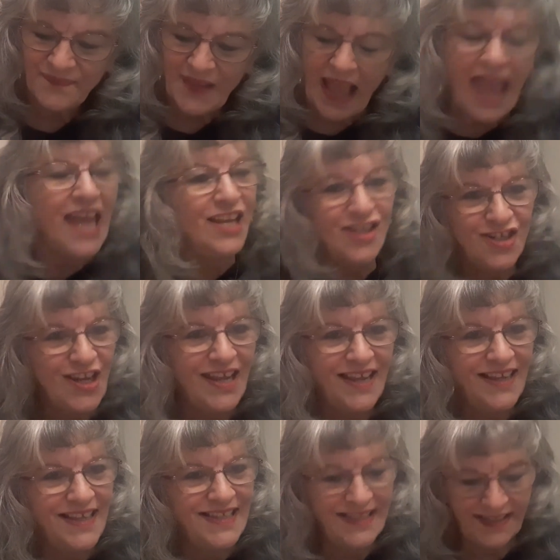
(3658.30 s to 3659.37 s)

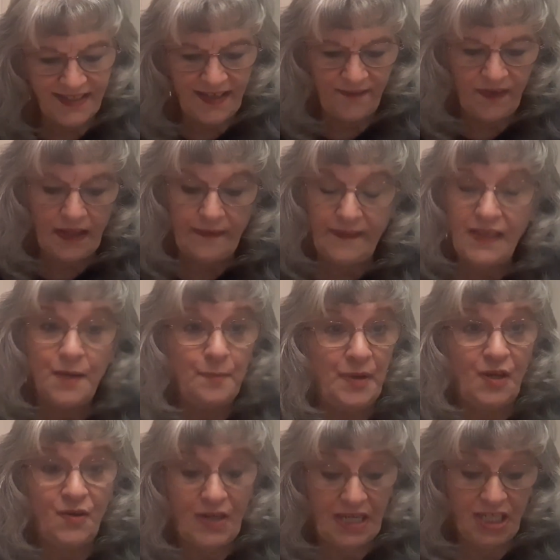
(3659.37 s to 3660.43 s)
Hashtag is living the
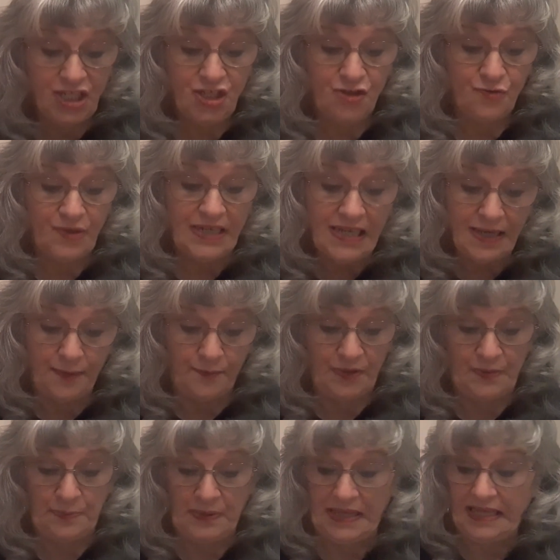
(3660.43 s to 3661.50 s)
American dream
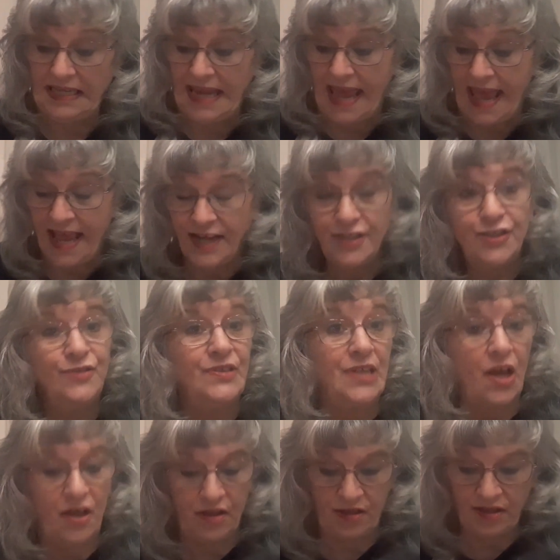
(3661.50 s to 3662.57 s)
with being an actor in
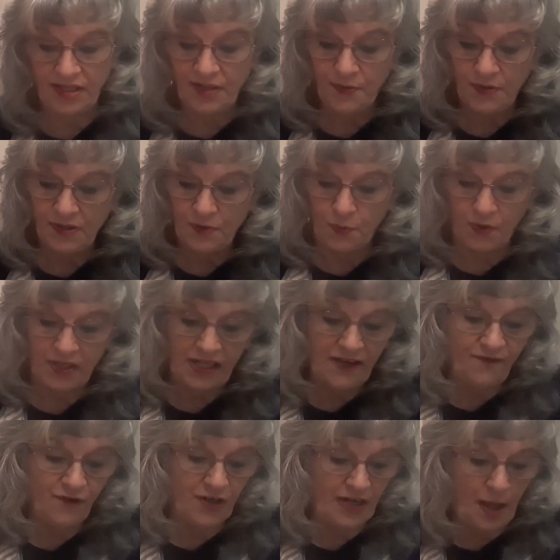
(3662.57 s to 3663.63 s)
Hollywood, working for an